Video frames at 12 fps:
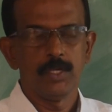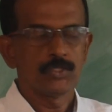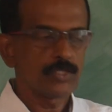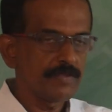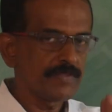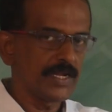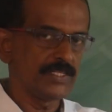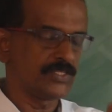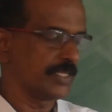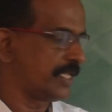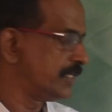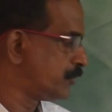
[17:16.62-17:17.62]
So, if that is
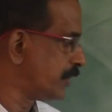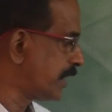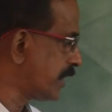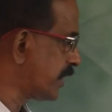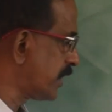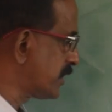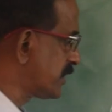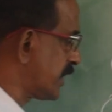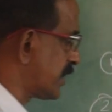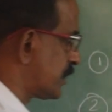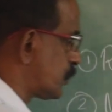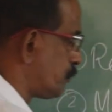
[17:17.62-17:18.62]
the case, we can
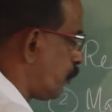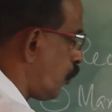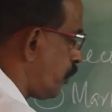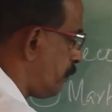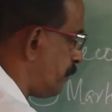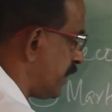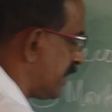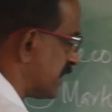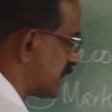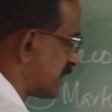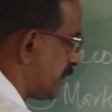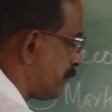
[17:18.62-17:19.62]
construct small
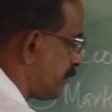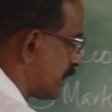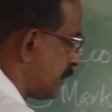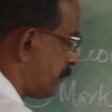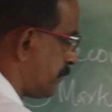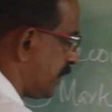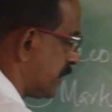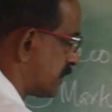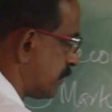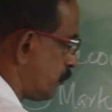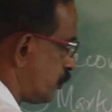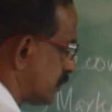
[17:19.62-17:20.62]
pillars, temporary pillars
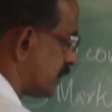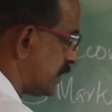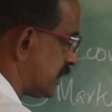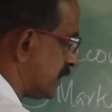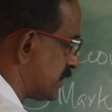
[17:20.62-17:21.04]
about 30